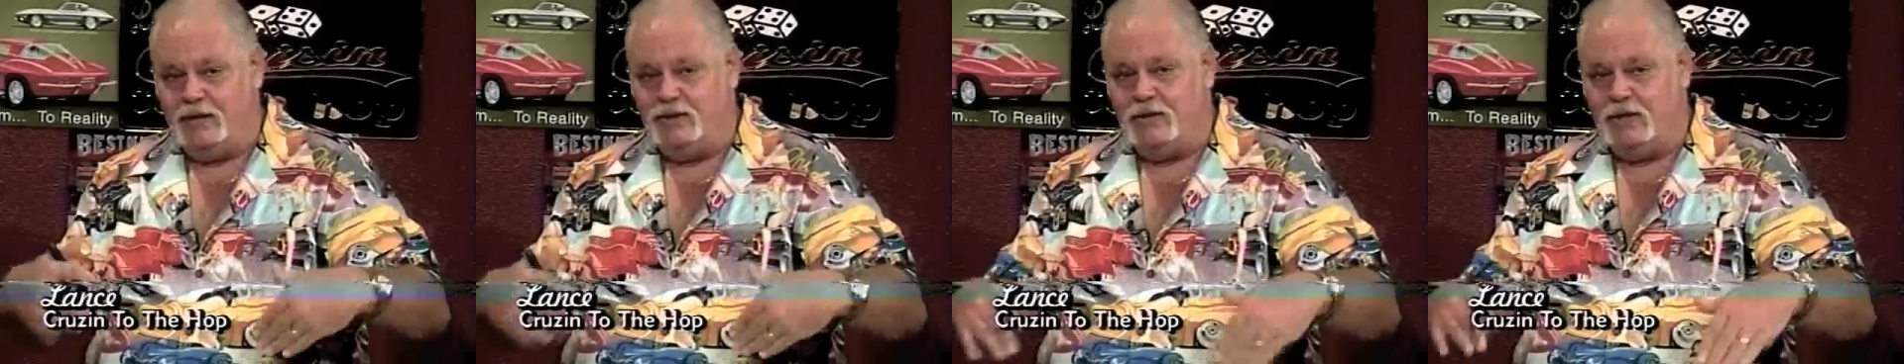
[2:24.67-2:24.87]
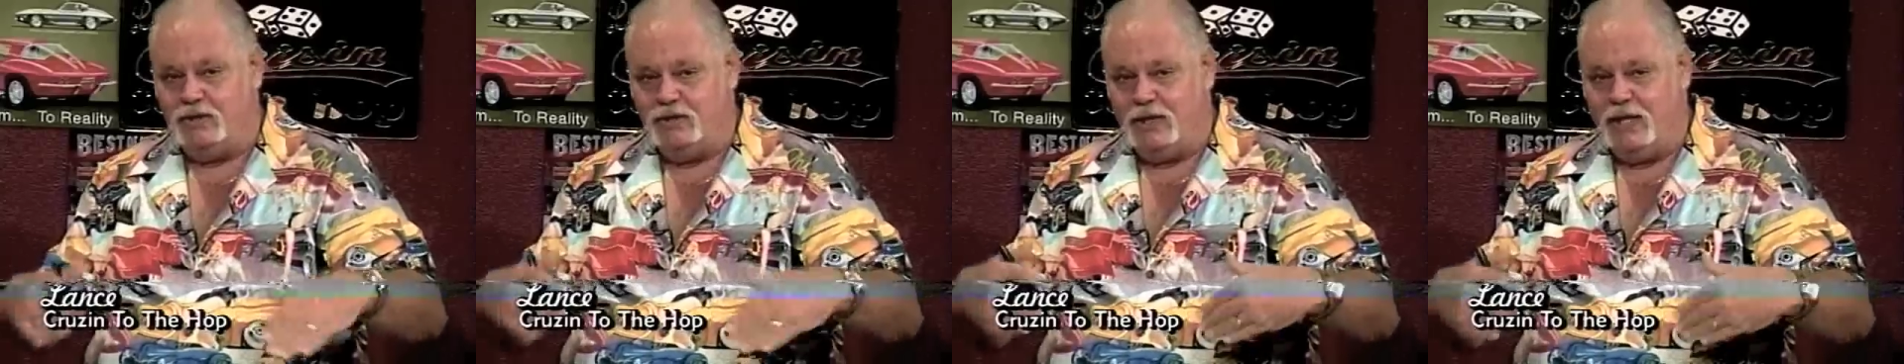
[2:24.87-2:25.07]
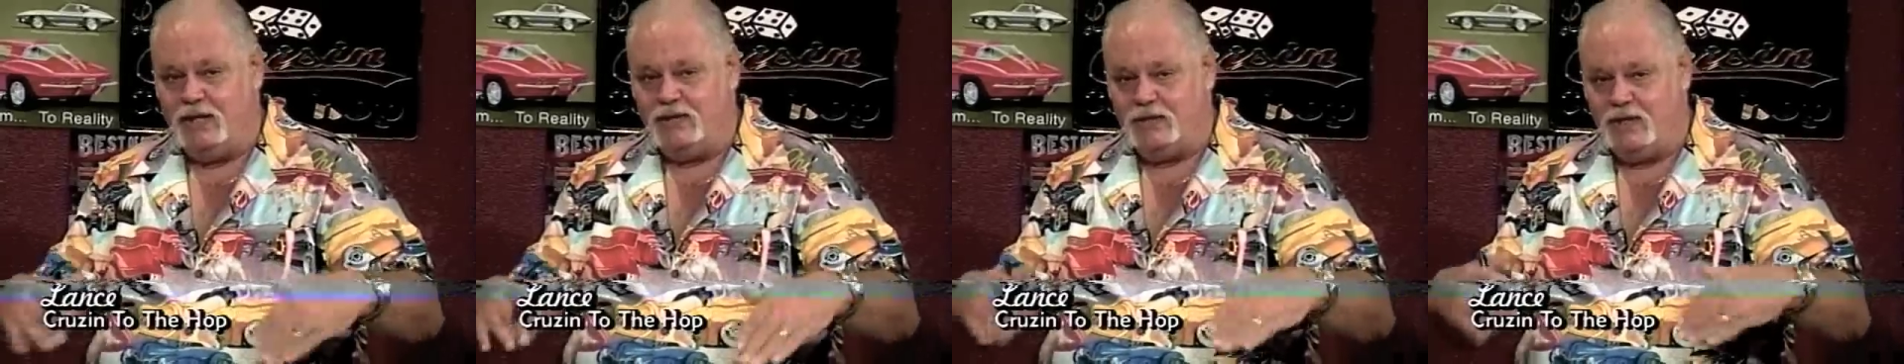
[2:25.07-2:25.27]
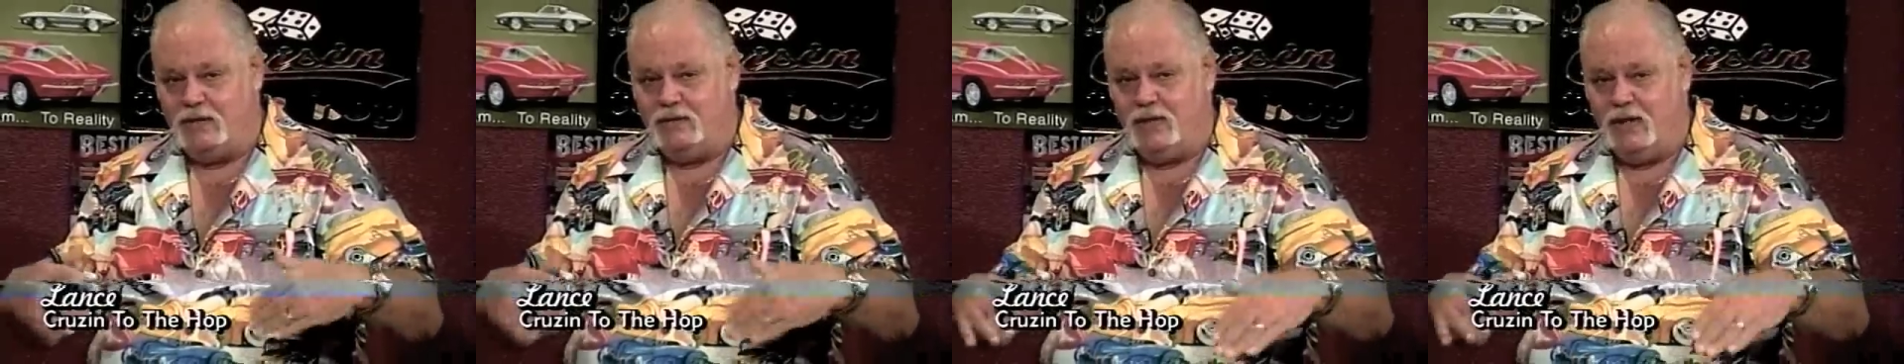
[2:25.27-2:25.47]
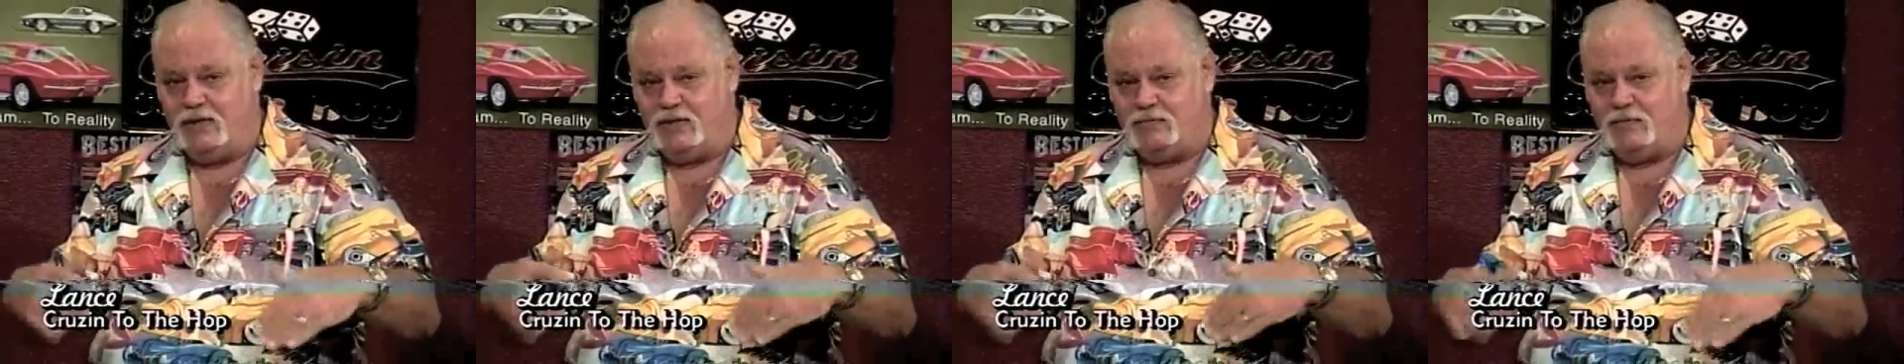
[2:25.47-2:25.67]
a chance to
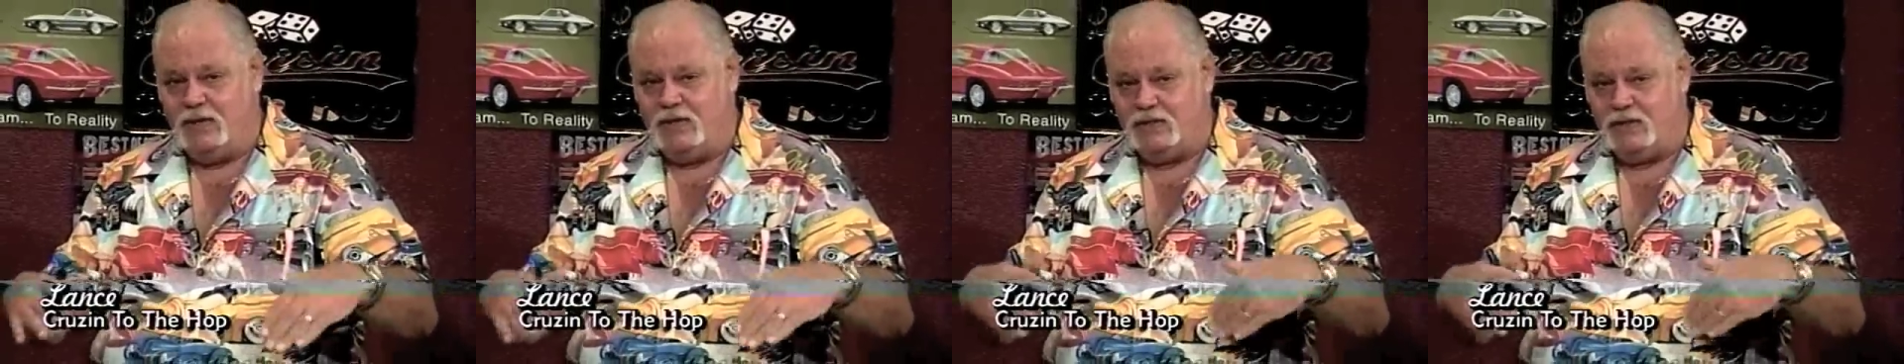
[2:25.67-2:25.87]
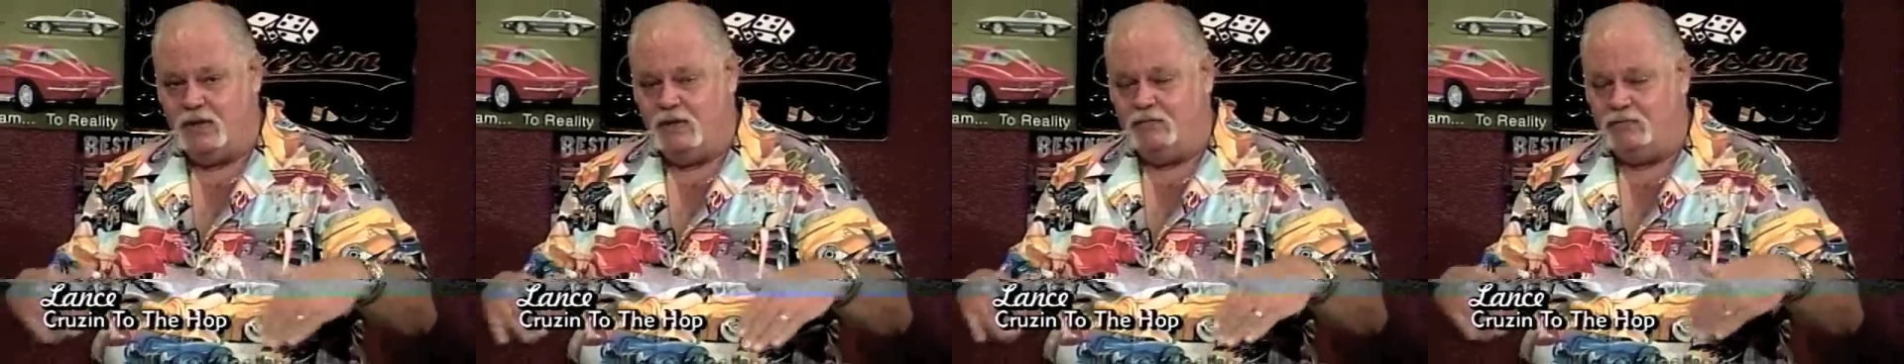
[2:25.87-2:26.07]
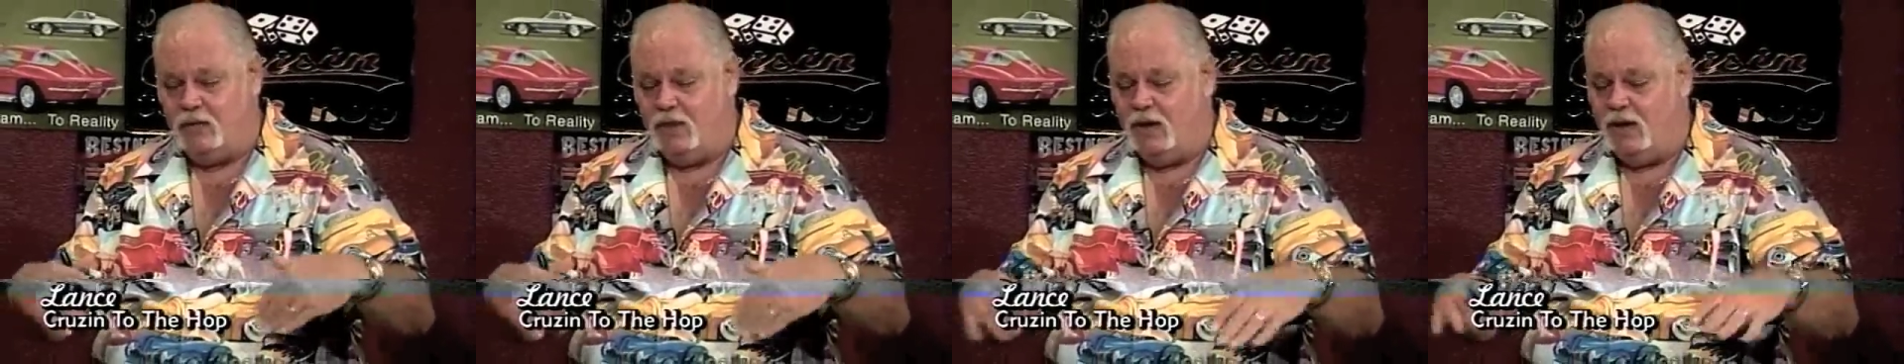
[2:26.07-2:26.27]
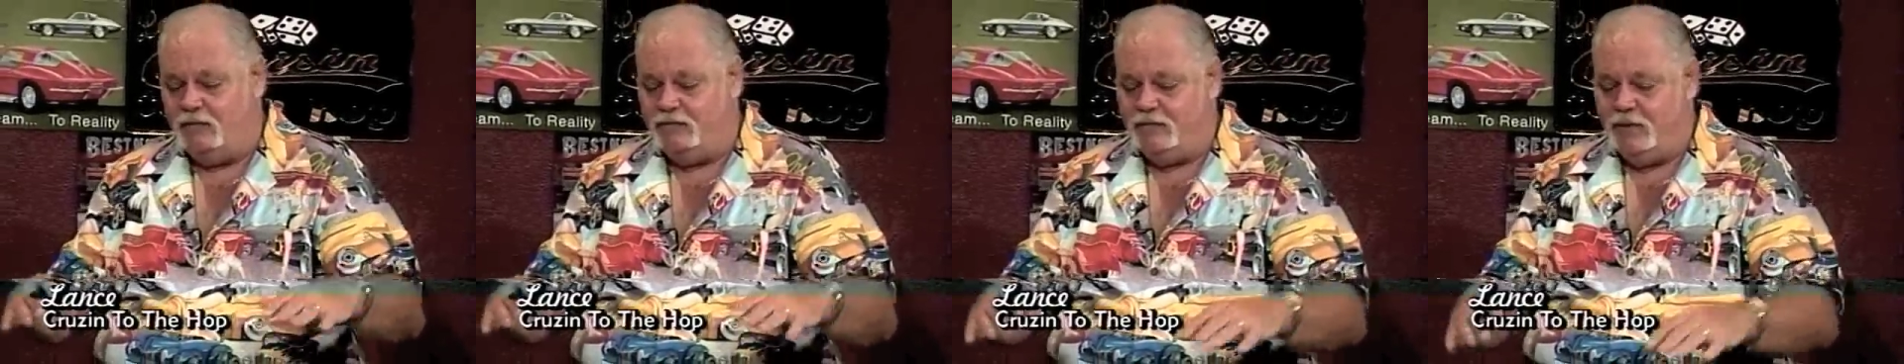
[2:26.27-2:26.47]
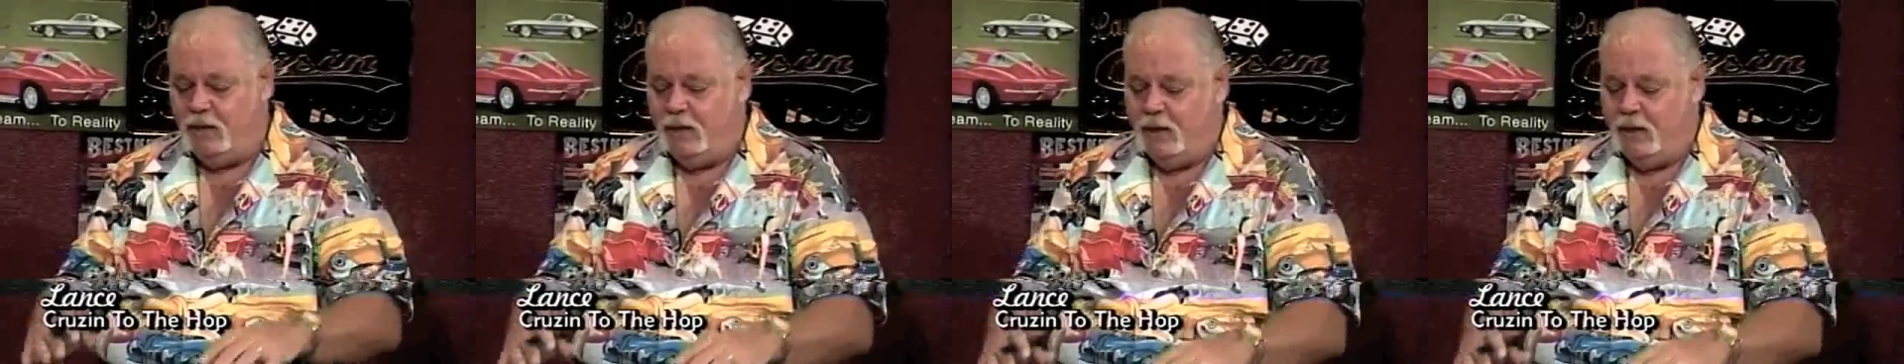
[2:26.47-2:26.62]
dust myself off.